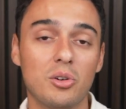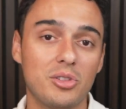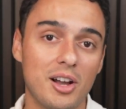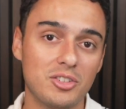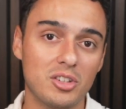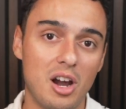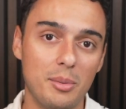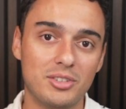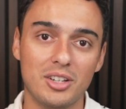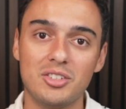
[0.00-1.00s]
thoughts in the
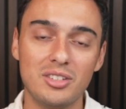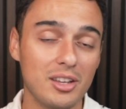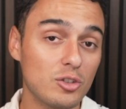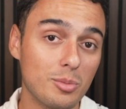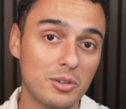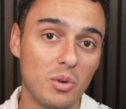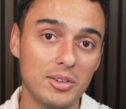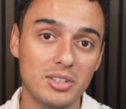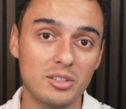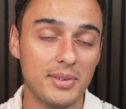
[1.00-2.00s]
comment section. Thank you so much for
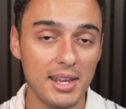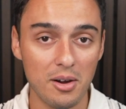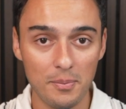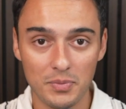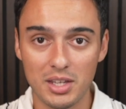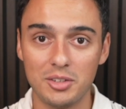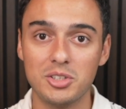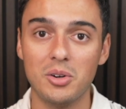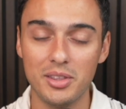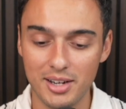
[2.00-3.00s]
watching this video, and I'll
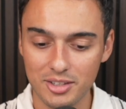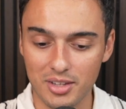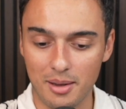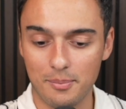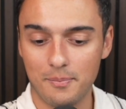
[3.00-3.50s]
see you all in the next time.